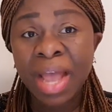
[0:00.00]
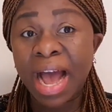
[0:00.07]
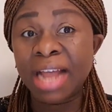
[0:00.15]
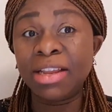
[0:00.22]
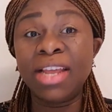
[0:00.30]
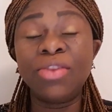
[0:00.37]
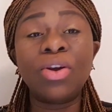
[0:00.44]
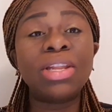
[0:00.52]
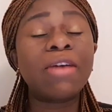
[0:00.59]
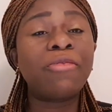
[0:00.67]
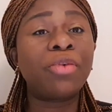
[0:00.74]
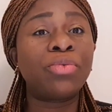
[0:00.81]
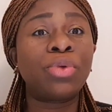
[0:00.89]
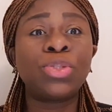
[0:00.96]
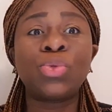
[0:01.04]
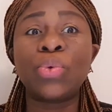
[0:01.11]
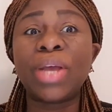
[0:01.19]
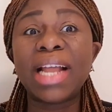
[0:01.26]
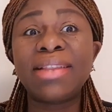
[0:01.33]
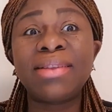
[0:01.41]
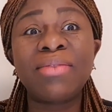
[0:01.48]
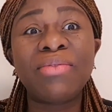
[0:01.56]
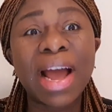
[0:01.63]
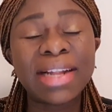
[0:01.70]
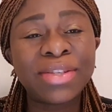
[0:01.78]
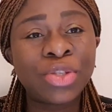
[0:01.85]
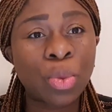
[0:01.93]
And in order for us to get the
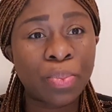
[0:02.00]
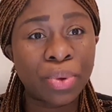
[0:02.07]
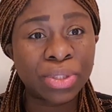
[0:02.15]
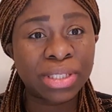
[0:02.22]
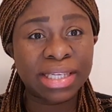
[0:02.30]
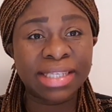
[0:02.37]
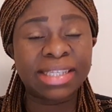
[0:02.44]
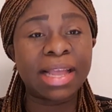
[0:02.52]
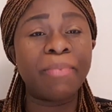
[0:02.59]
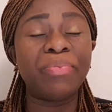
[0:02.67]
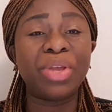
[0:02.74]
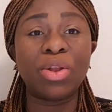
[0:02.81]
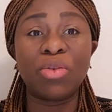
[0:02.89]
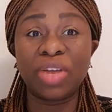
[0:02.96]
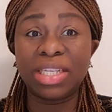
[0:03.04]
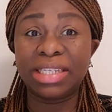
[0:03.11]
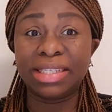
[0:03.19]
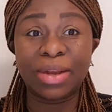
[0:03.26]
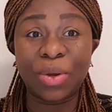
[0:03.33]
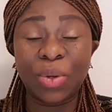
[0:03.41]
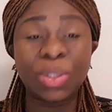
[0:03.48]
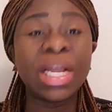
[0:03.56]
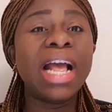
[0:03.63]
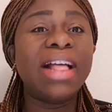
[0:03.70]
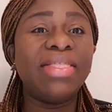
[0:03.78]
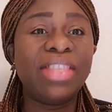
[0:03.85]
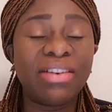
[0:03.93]
right support system, beloved in the Lord,
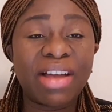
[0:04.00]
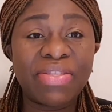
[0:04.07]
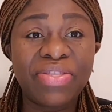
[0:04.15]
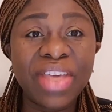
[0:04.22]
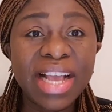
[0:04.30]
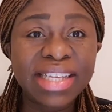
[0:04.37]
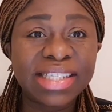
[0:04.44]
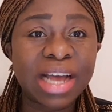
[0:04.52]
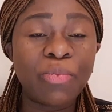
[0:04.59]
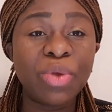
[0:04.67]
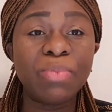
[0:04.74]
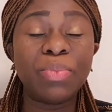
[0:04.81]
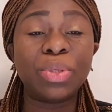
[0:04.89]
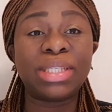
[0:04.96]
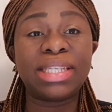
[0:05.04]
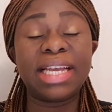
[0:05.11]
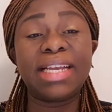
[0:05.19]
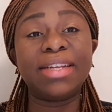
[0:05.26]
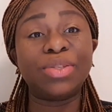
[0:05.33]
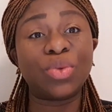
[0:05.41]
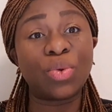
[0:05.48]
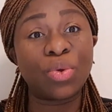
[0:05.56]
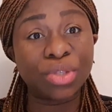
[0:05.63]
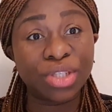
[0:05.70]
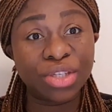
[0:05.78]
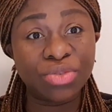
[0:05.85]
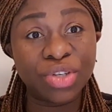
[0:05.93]
there are things that we must take into
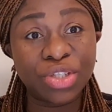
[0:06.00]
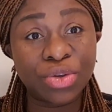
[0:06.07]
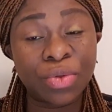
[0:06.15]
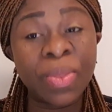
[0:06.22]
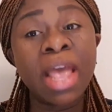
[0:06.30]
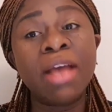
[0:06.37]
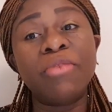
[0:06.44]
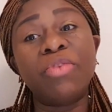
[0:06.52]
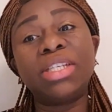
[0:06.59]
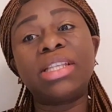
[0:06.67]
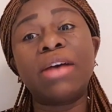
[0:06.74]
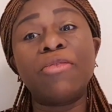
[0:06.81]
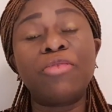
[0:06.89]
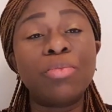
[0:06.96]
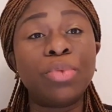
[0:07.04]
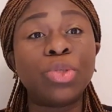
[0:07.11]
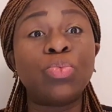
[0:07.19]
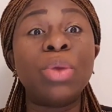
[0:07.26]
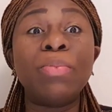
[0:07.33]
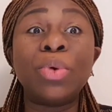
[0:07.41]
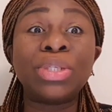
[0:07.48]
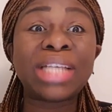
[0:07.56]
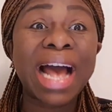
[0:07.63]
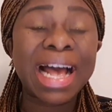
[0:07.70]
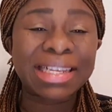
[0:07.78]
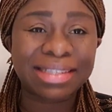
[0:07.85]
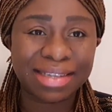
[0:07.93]
consideration. First and foremost, we must
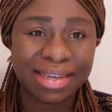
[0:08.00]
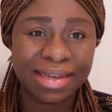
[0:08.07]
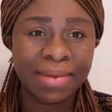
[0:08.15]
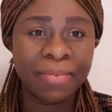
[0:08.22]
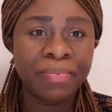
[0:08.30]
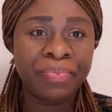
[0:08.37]
ask.